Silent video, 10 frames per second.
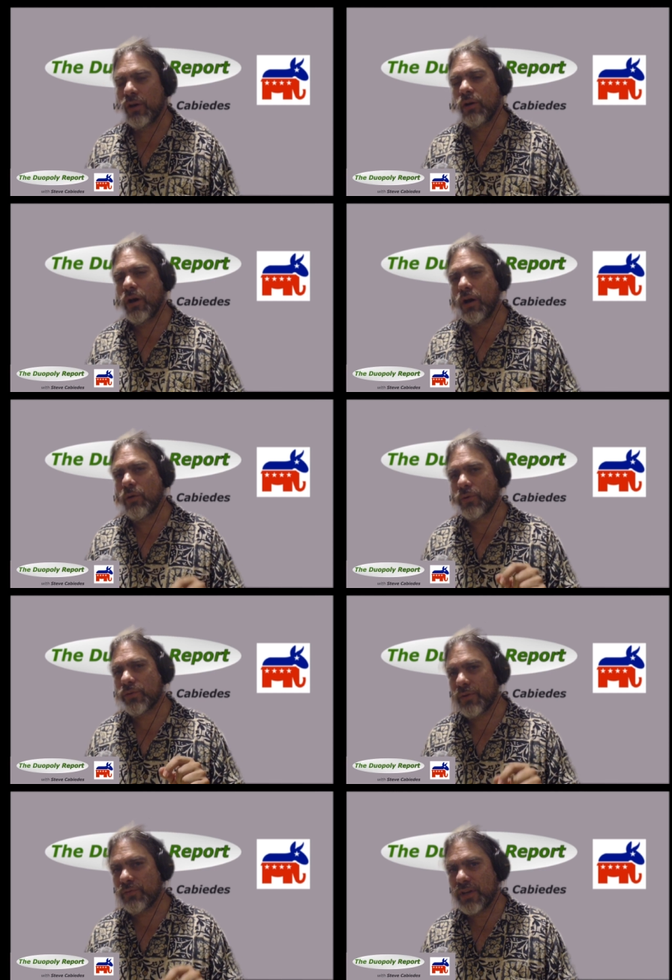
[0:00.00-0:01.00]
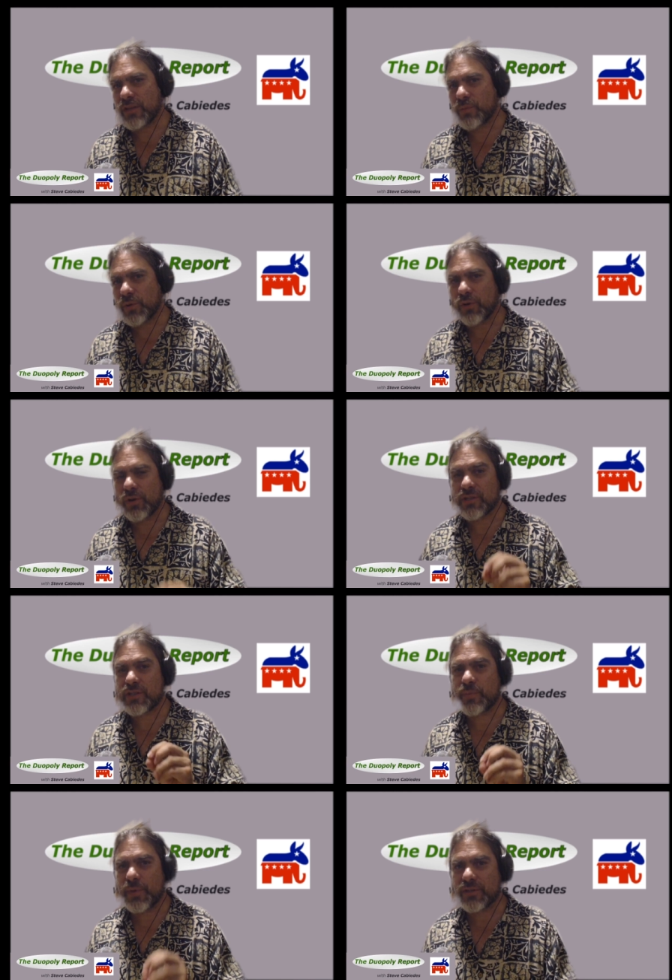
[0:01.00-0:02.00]
uh, whether on Facebook or
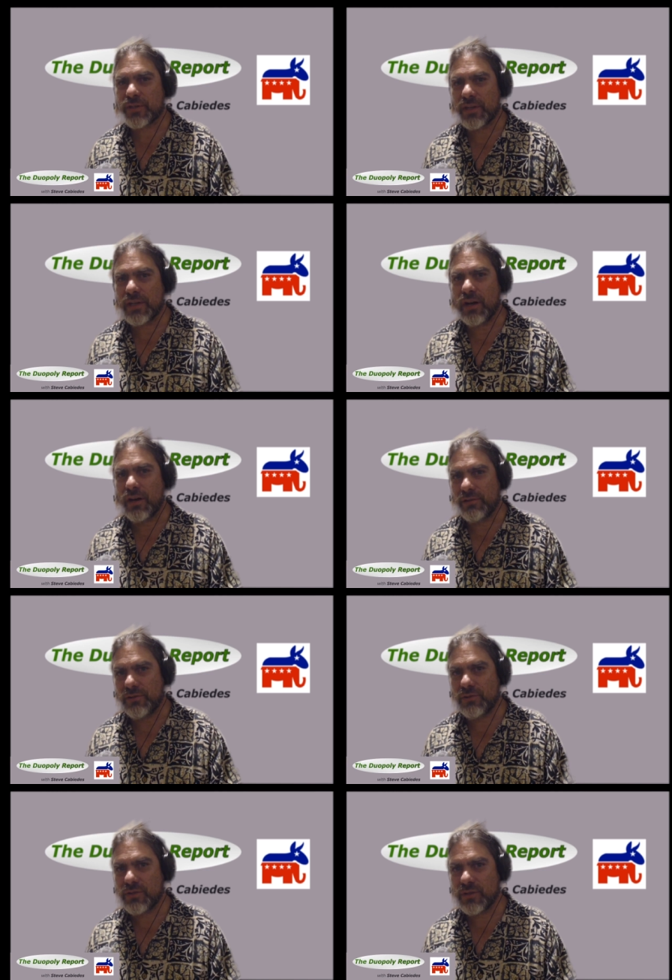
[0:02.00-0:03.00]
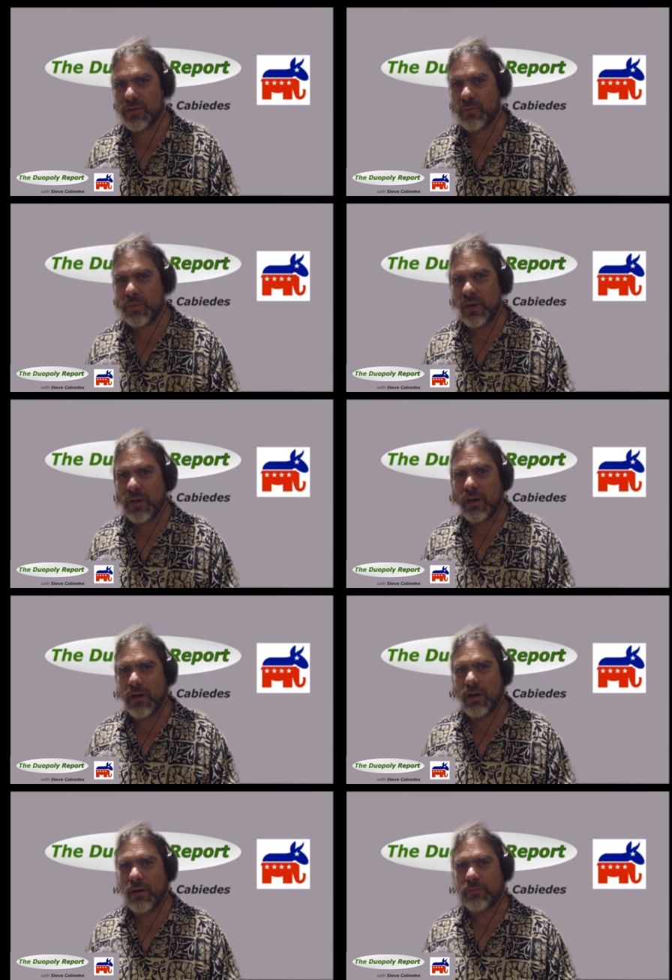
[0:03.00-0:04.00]
especially on YouTube,
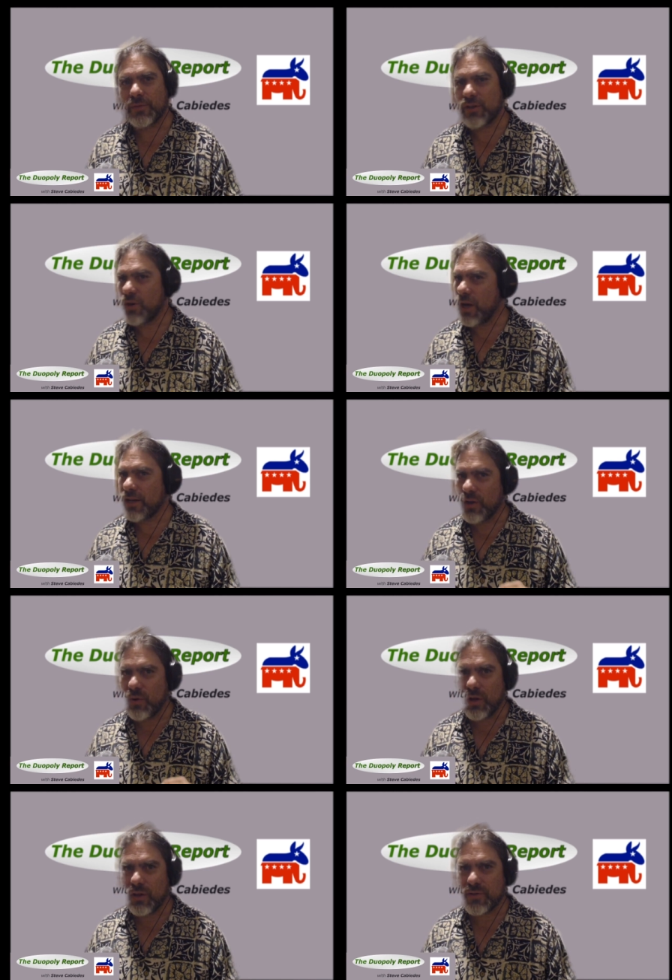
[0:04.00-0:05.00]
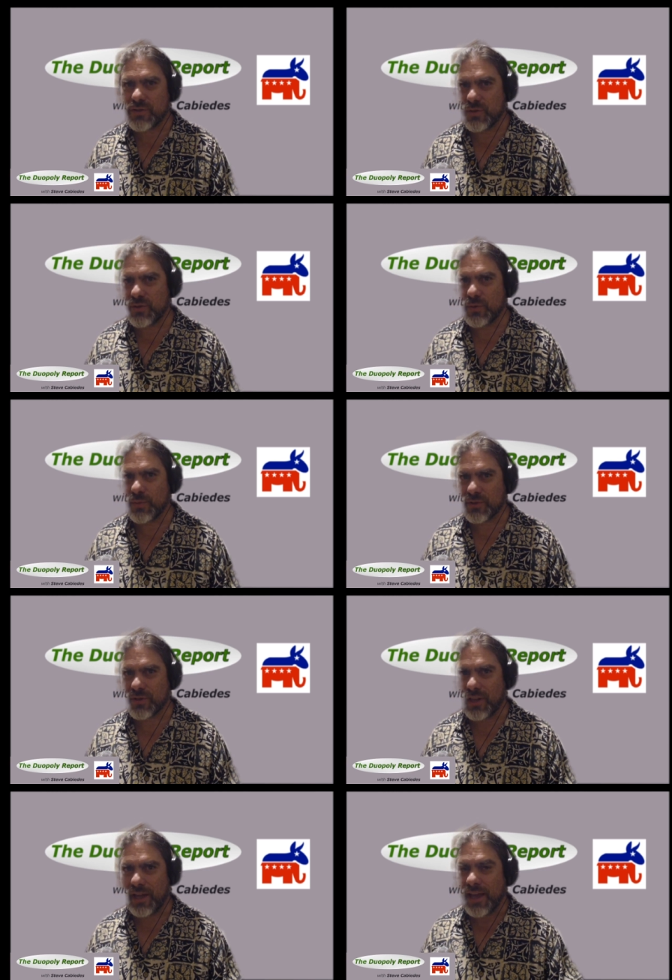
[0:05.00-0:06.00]
um, you know, I know all of us YouTubers
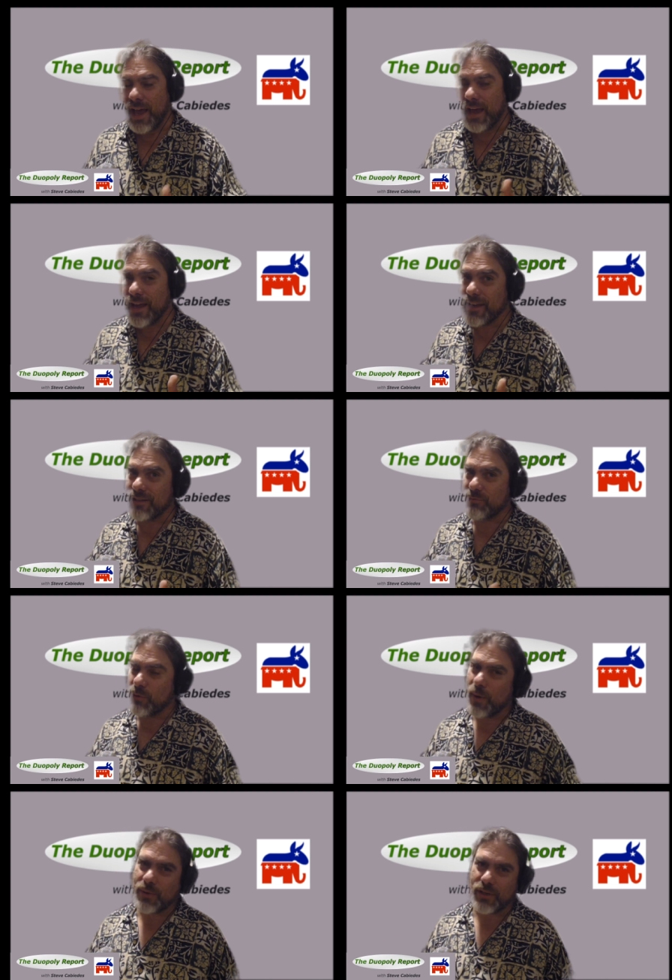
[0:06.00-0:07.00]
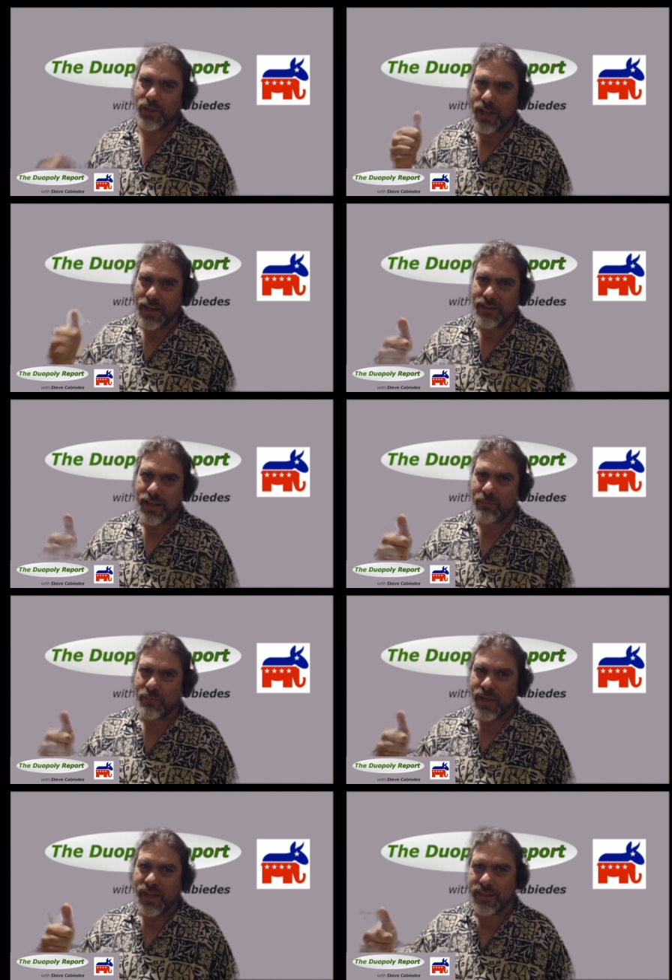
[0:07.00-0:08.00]
are like, hey, remember to like that,
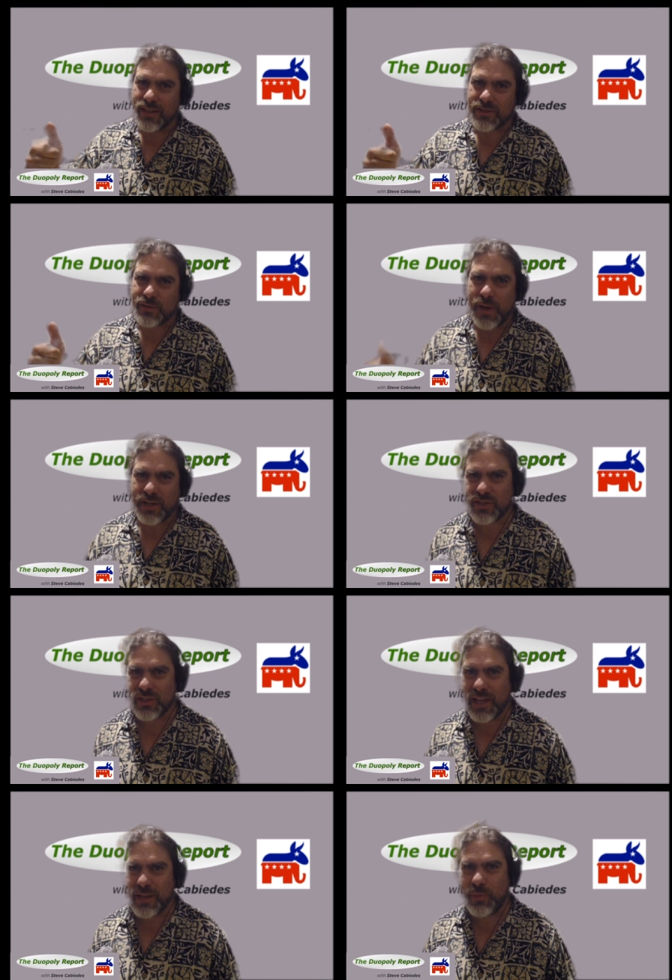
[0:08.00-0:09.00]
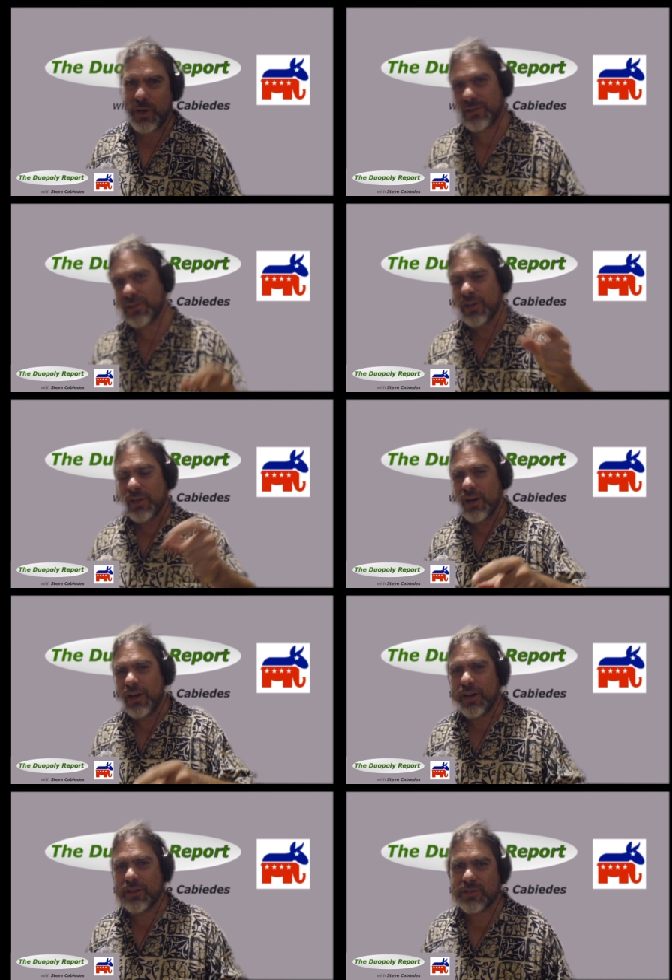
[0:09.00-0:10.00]
hit the smash the like button,
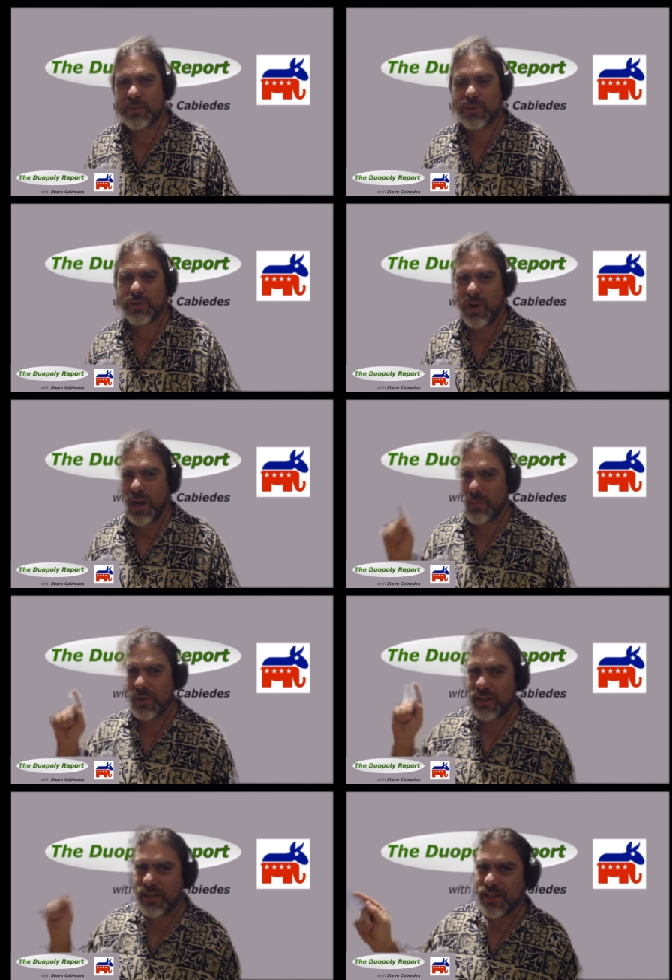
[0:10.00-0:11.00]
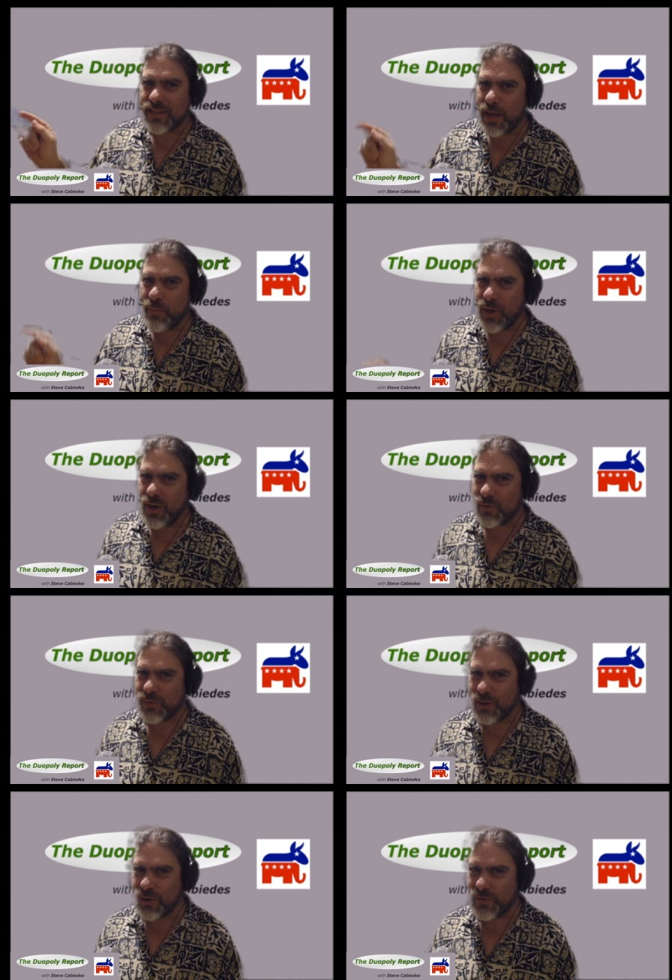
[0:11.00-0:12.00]
uh, subscribe, and click that bell
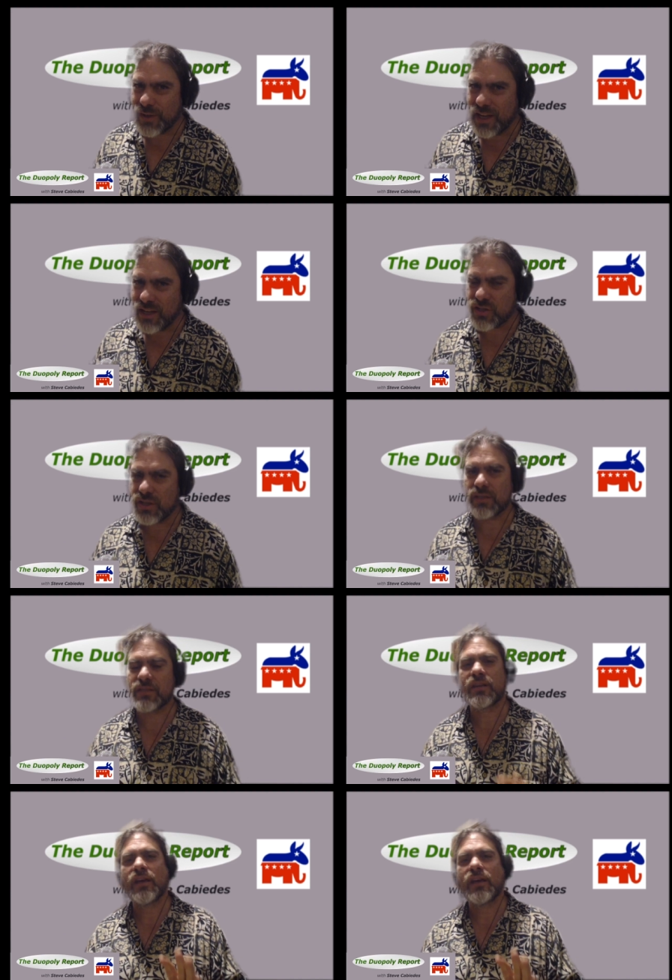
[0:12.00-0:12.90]
for notifications.